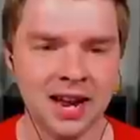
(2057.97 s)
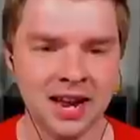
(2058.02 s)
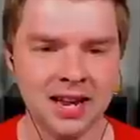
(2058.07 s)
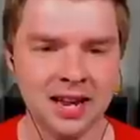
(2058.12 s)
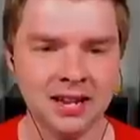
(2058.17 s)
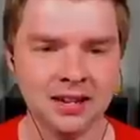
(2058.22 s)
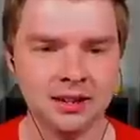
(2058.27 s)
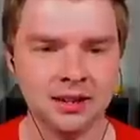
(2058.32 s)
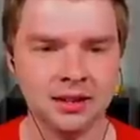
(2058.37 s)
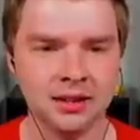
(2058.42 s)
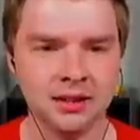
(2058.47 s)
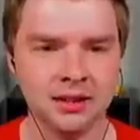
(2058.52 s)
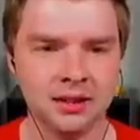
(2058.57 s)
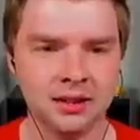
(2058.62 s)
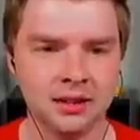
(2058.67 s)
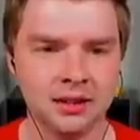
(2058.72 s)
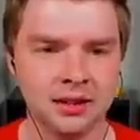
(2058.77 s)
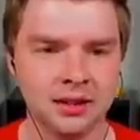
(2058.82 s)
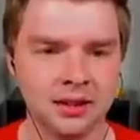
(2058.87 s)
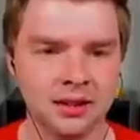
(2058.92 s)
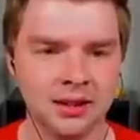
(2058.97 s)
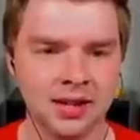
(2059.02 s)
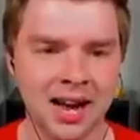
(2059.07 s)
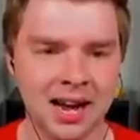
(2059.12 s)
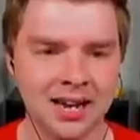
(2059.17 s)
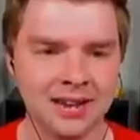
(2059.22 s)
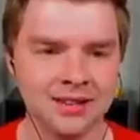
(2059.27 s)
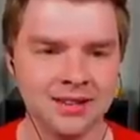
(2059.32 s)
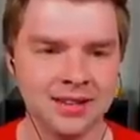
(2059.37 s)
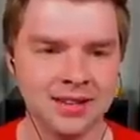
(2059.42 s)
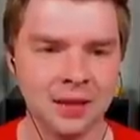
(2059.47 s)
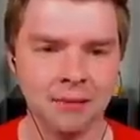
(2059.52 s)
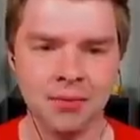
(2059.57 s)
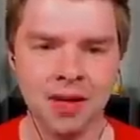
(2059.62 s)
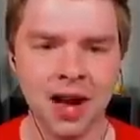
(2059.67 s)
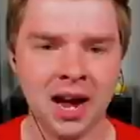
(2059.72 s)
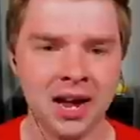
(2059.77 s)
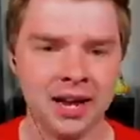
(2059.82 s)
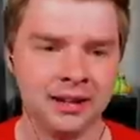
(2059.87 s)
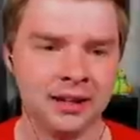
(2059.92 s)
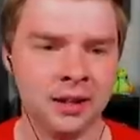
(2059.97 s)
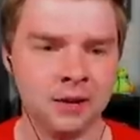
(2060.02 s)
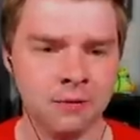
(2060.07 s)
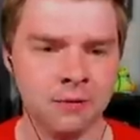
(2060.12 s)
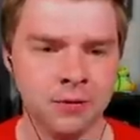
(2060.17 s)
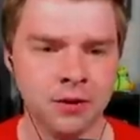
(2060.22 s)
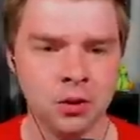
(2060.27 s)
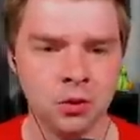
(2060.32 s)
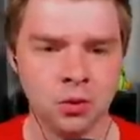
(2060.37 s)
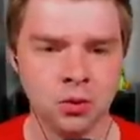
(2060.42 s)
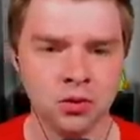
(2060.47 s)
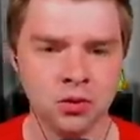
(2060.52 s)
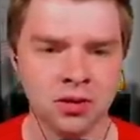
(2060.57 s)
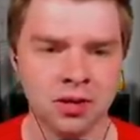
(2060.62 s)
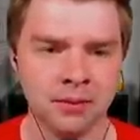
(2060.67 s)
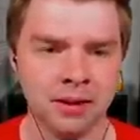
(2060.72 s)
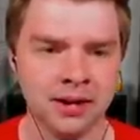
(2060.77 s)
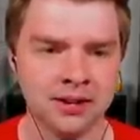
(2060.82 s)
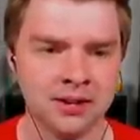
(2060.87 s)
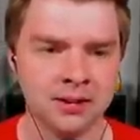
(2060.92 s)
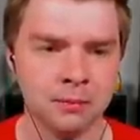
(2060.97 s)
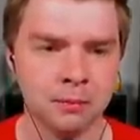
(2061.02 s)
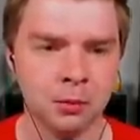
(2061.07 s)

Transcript: Tate, Liza, I'm not confused. I'm not